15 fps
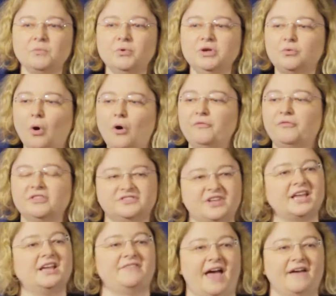We grow for the
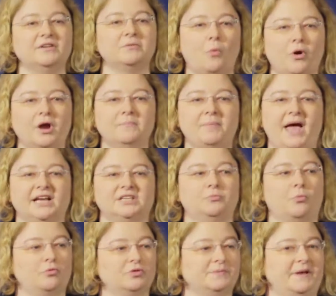sake of having more
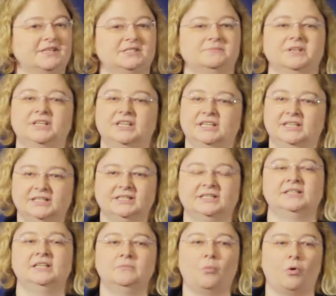impact, more responsibility,
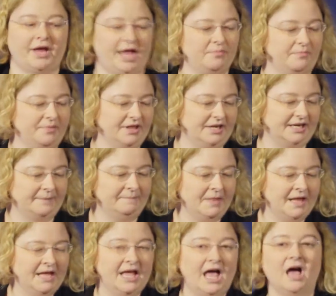more capability.
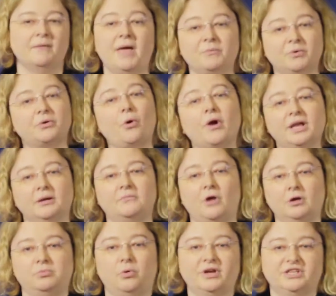And we're growing
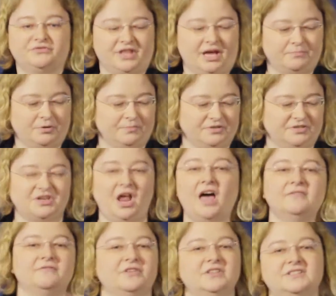our employees for that purpose,
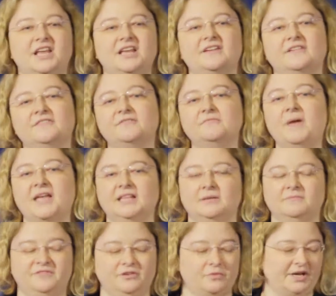not for the sake of making
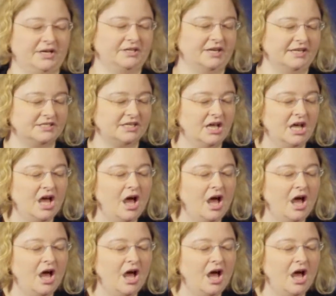them feel recognized.